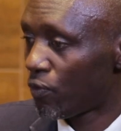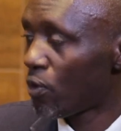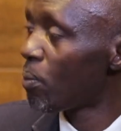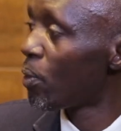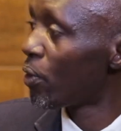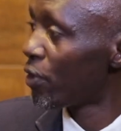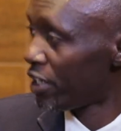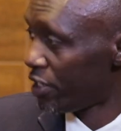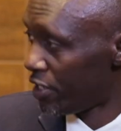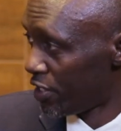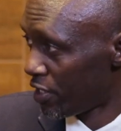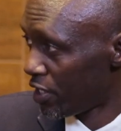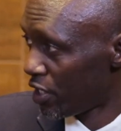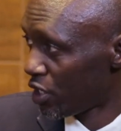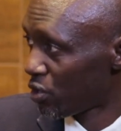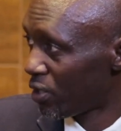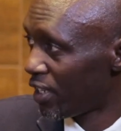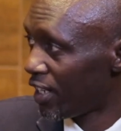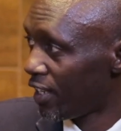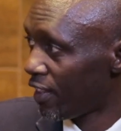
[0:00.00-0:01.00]
form of
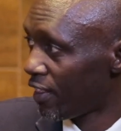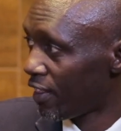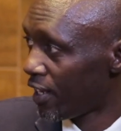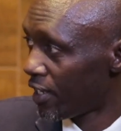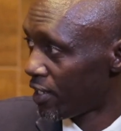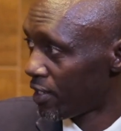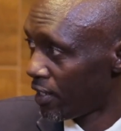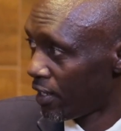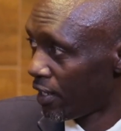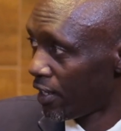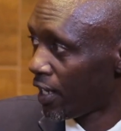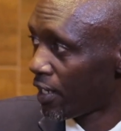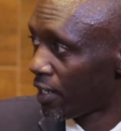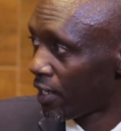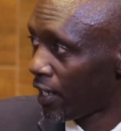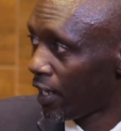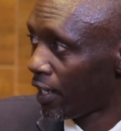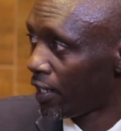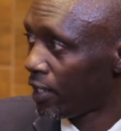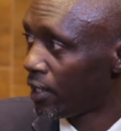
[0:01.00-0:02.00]
legislation in
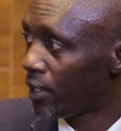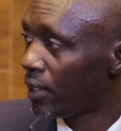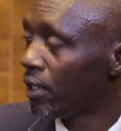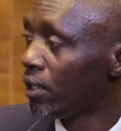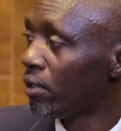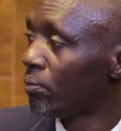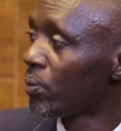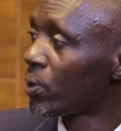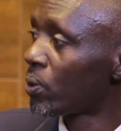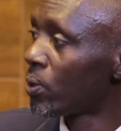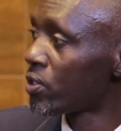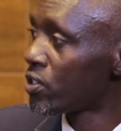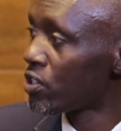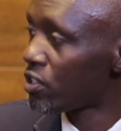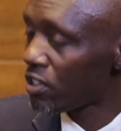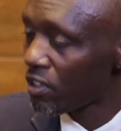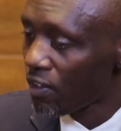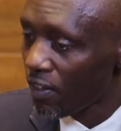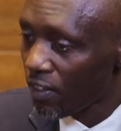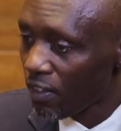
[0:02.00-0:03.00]
that line,
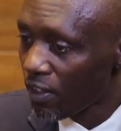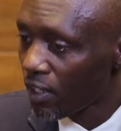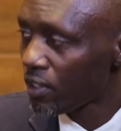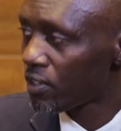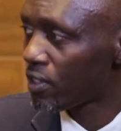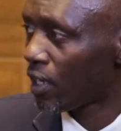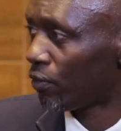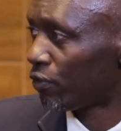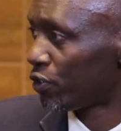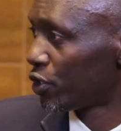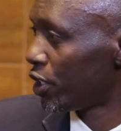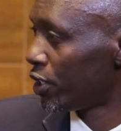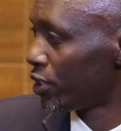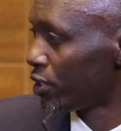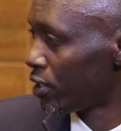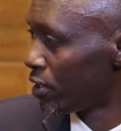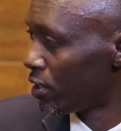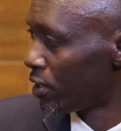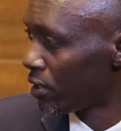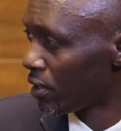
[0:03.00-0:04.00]
because things have
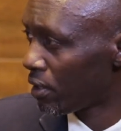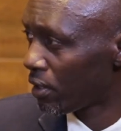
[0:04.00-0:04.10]
changed.